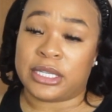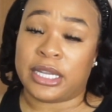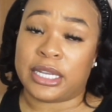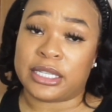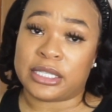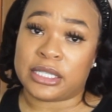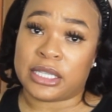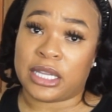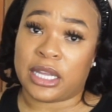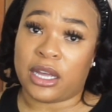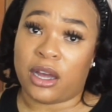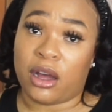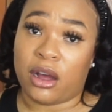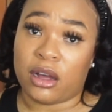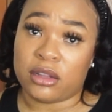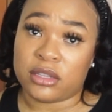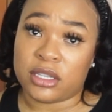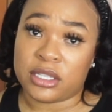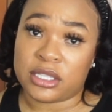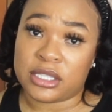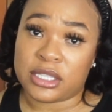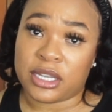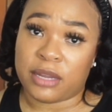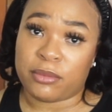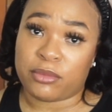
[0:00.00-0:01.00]
Yes, they are
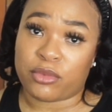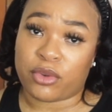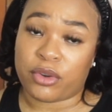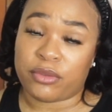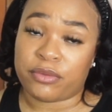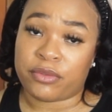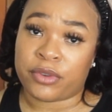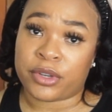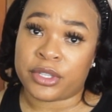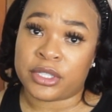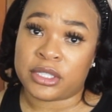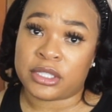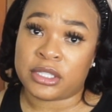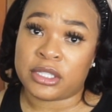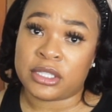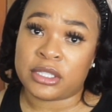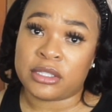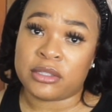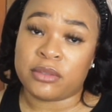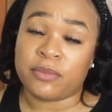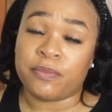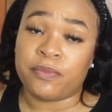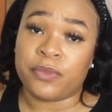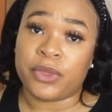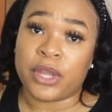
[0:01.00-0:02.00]
the same
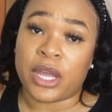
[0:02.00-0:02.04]
references.